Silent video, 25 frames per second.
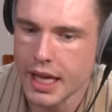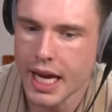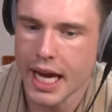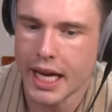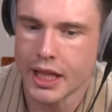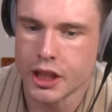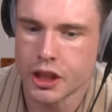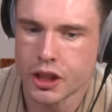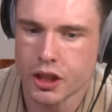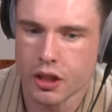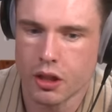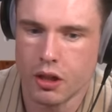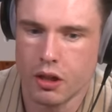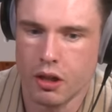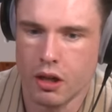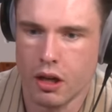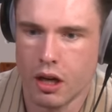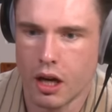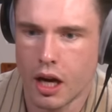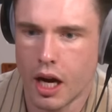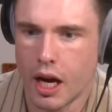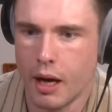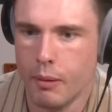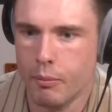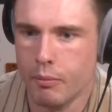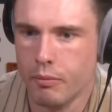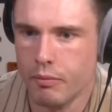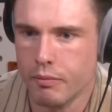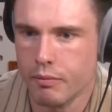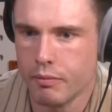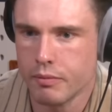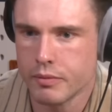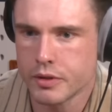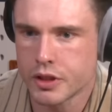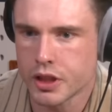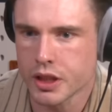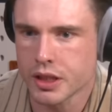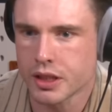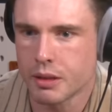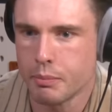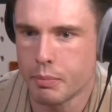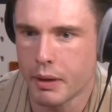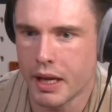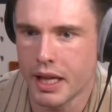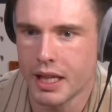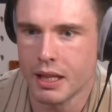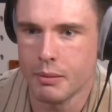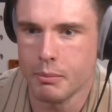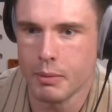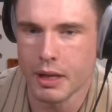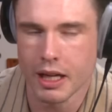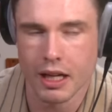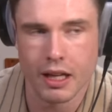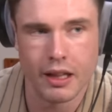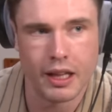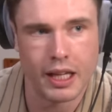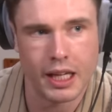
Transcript: Yeah, sure. Just a bit in the middle